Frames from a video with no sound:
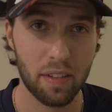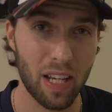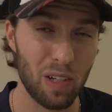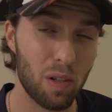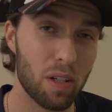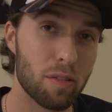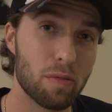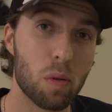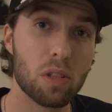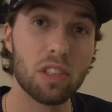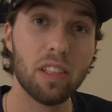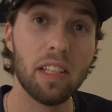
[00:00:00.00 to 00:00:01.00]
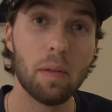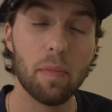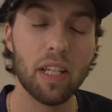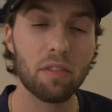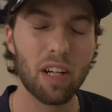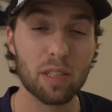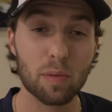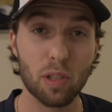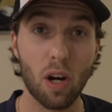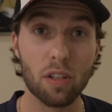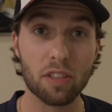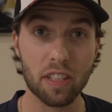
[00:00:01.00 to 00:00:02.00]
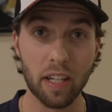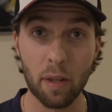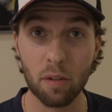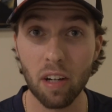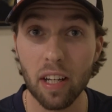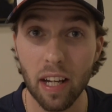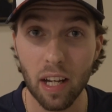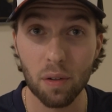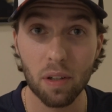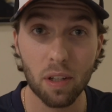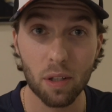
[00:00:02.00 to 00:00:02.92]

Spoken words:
Now, unfortunately, me and Rasmus aren't together right now,